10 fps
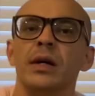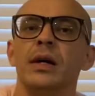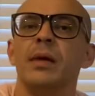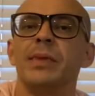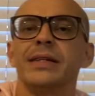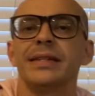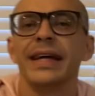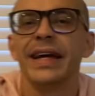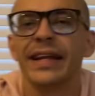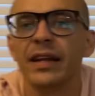I'm like,
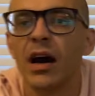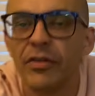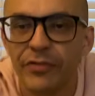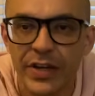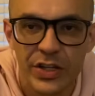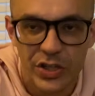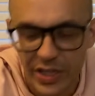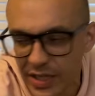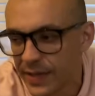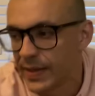saying nothing,
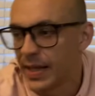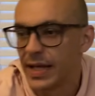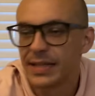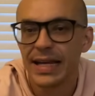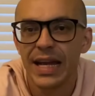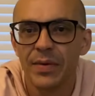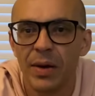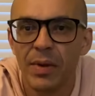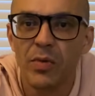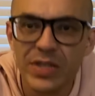G. So anyway, I'm
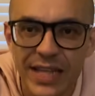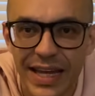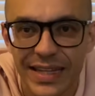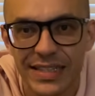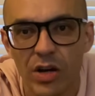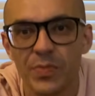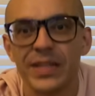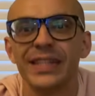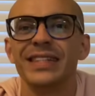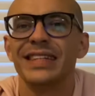like, what's it in? He told me it's
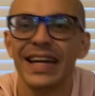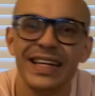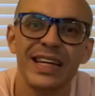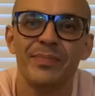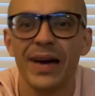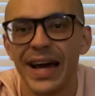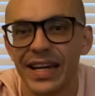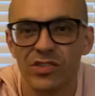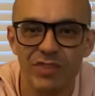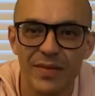in a JD bag.
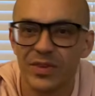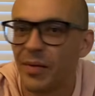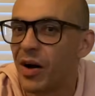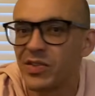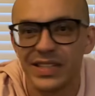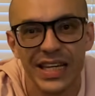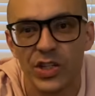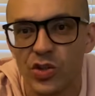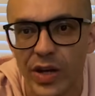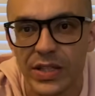It's wrapped up. I'll see it
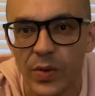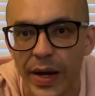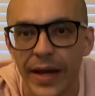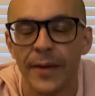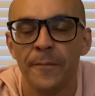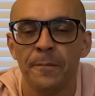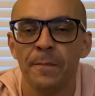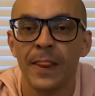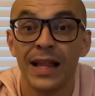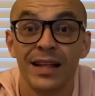straight away.
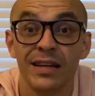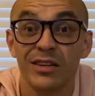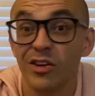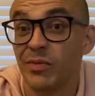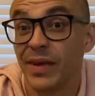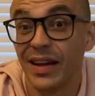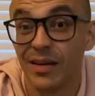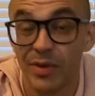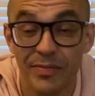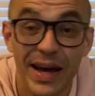You know me, innit?
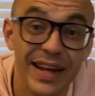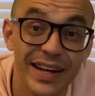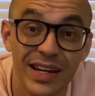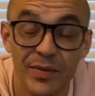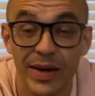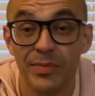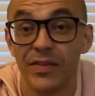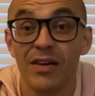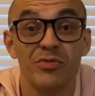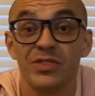But back then anyway, but
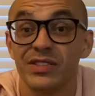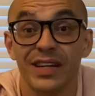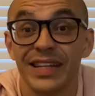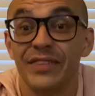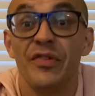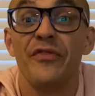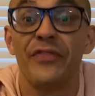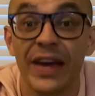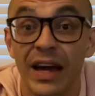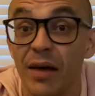I didn't even
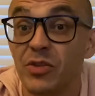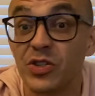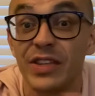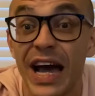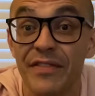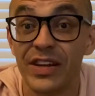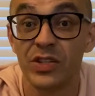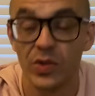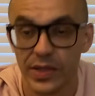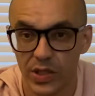think. I'm just diving
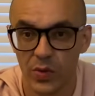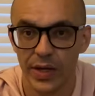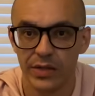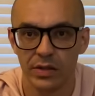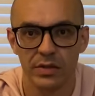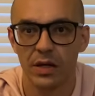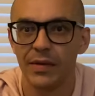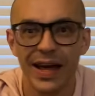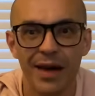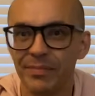into a situation. So
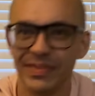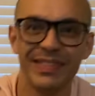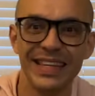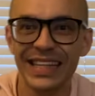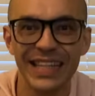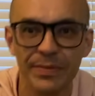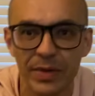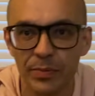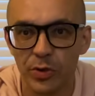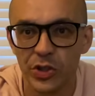now I'm knee deep in
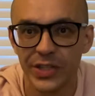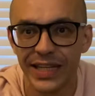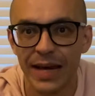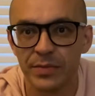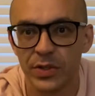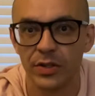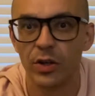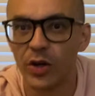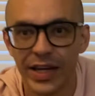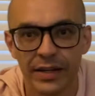the bushes in Hampstead
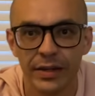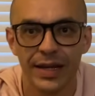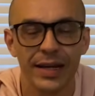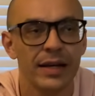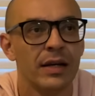looking, yeah?